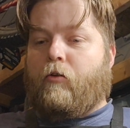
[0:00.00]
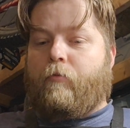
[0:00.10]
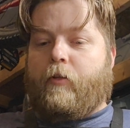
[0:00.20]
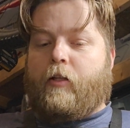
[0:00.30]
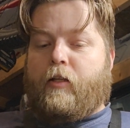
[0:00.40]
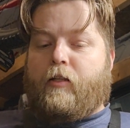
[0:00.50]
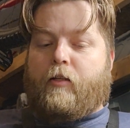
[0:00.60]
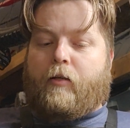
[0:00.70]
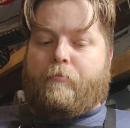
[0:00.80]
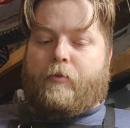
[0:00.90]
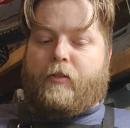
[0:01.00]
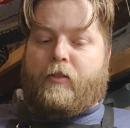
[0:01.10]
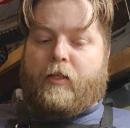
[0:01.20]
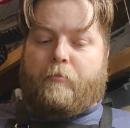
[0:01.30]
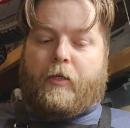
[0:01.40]
hopefully clean it up
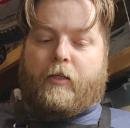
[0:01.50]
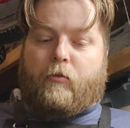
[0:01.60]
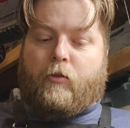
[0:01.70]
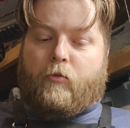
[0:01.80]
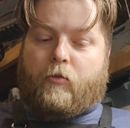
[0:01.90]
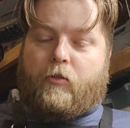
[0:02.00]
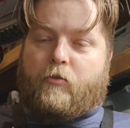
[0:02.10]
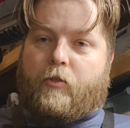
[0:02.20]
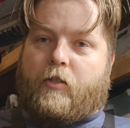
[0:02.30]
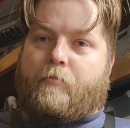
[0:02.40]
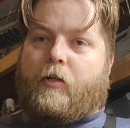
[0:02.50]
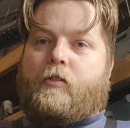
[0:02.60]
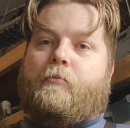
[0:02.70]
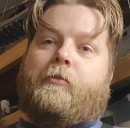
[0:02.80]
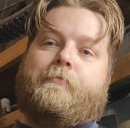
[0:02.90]
and get it back out the door as quick as
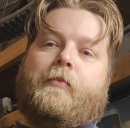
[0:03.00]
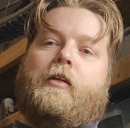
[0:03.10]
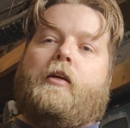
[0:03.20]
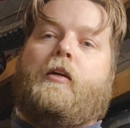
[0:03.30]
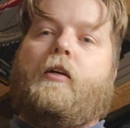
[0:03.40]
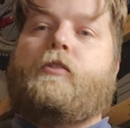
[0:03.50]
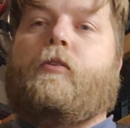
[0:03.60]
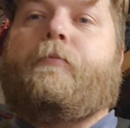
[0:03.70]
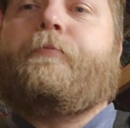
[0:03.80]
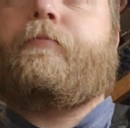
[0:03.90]
possible. So